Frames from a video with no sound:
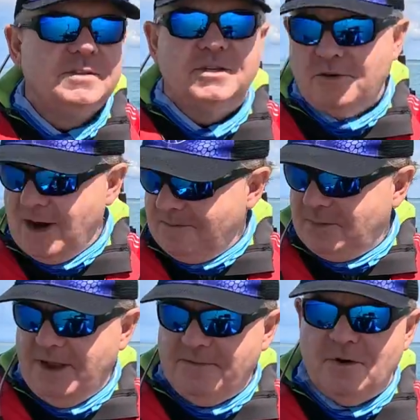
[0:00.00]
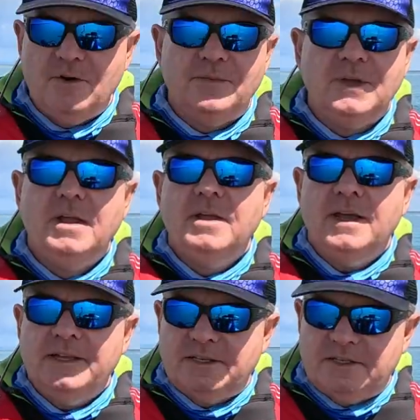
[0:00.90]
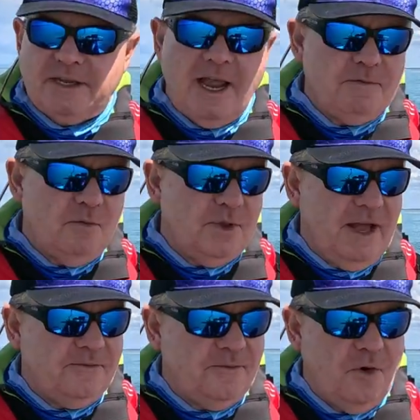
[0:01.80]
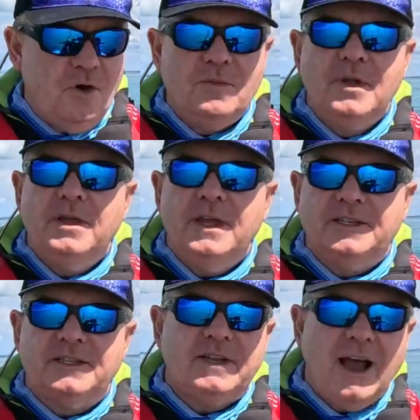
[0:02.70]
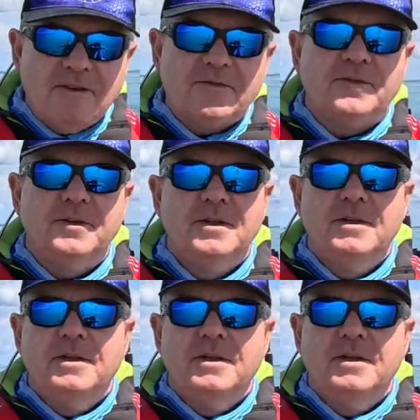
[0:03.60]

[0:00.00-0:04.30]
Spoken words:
It's a great platform, it's a stable platform, it's tough,